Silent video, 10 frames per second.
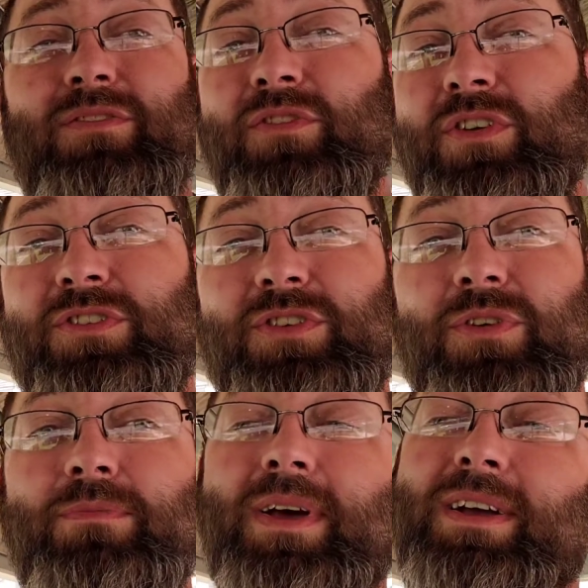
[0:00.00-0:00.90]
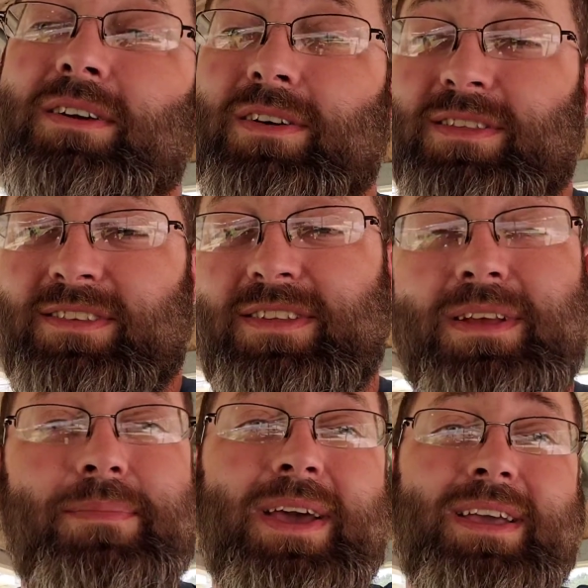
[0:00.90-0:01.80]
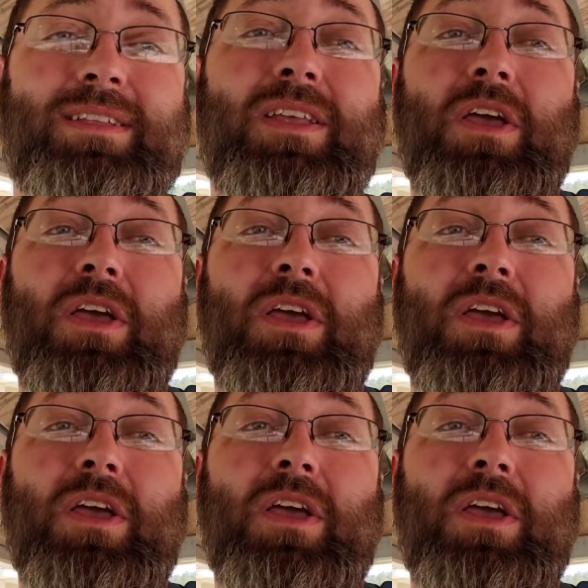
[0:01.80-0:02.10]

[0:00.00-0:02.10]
re-screw it back on and stick it back in.